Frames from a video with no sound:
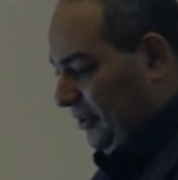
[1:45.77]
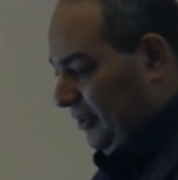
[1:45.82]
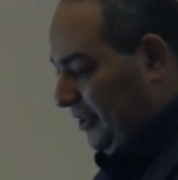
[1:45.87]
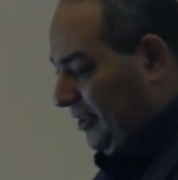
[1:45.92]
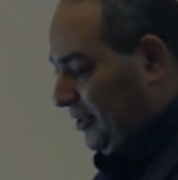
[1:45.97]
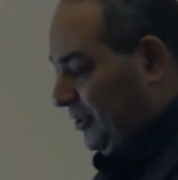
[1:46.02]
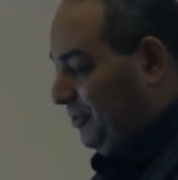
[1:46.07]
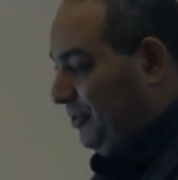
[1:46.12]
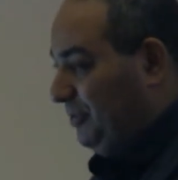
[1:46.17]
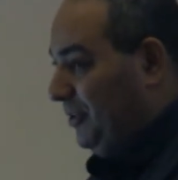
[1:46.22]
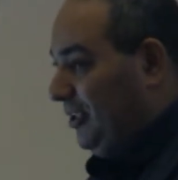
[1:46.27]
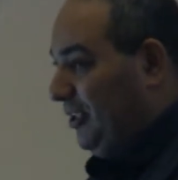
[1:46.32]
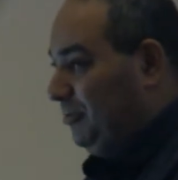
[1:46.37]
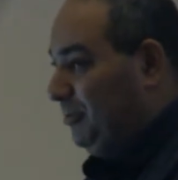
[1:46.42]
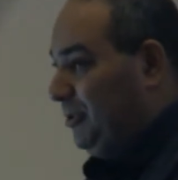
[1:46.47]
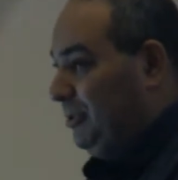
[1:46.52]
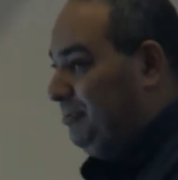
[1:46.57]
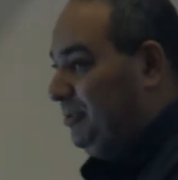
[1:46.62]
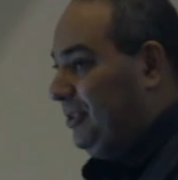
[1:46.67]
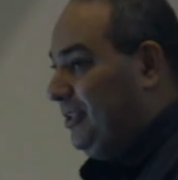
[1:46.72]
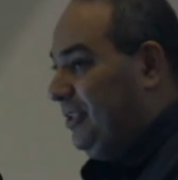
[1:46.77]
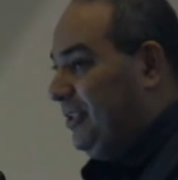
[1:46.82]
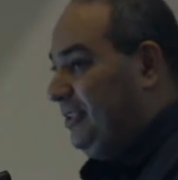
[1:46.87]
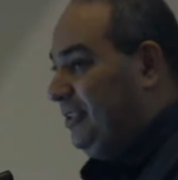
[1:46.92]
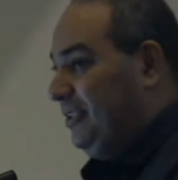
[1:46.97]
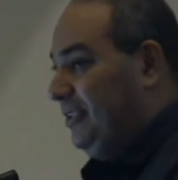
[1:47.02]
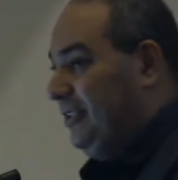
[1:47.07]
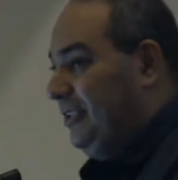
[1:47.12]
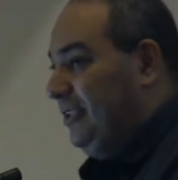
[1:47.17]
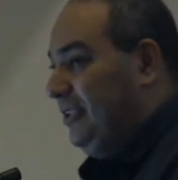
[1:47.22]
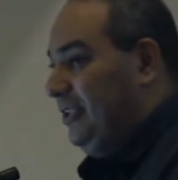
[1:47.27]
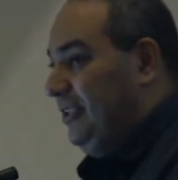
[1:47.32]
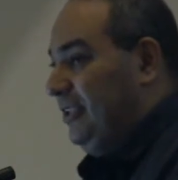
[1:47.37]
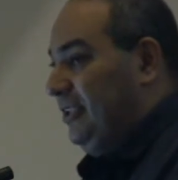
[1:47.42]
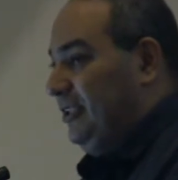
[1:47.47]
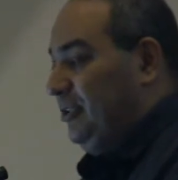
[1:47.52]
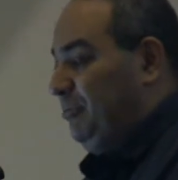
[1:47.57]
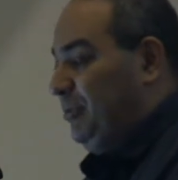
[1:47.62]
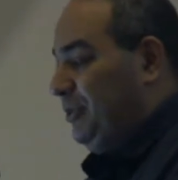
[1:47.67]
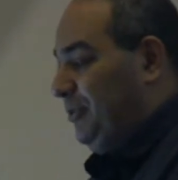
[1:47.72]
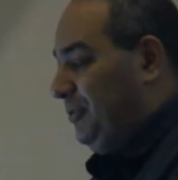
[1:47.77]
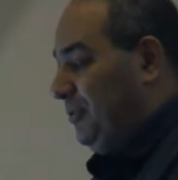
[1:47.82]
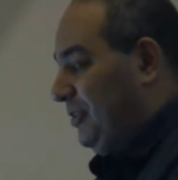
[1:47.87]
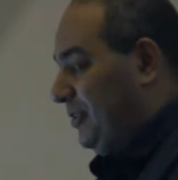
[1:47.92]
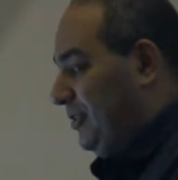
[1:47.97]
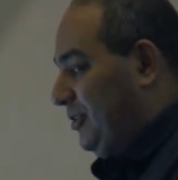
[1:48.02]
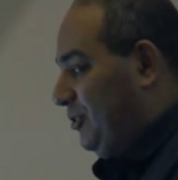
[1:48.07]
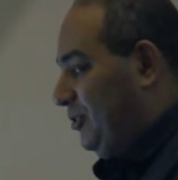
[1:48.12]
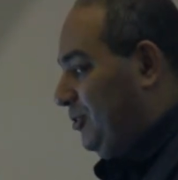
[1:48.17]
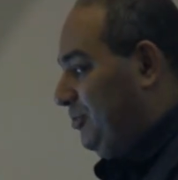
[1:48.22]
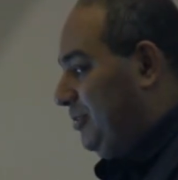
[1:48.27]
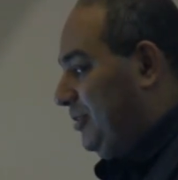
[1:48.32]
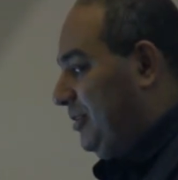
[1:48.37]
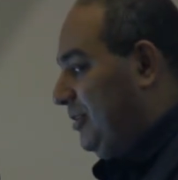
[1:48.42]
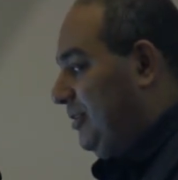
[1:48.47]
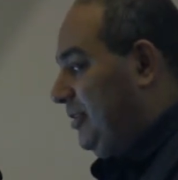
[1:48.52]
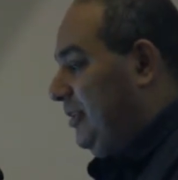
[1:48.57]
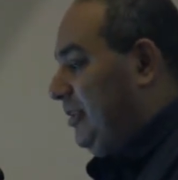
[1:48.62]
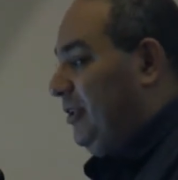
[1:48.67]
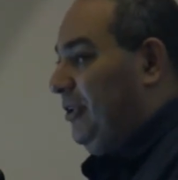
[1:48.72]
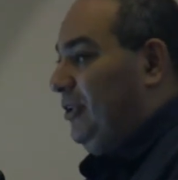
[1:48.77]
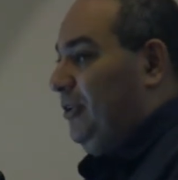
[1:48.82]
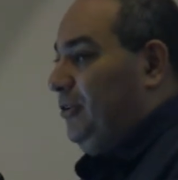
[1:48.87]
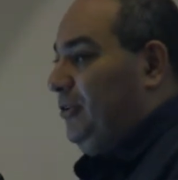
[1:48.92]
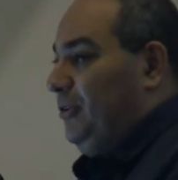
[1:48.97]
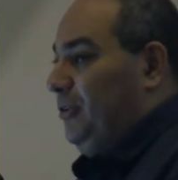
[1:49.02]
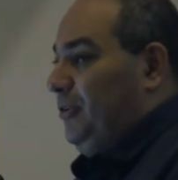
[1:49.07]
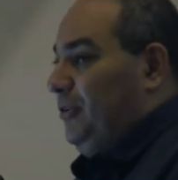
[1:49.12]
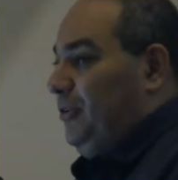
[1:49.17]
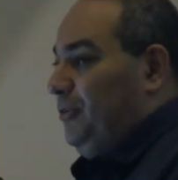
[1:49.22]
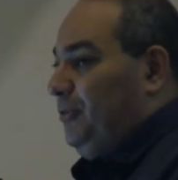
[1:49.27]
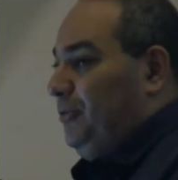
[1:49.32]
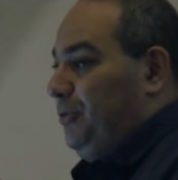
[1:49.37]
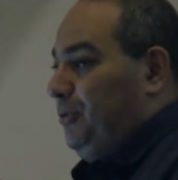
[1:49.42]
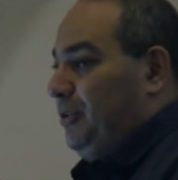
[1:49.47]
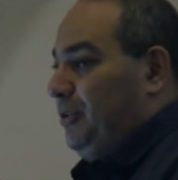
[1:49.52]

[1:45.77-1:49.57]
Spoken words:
for it to be developable and understandable and modifiable.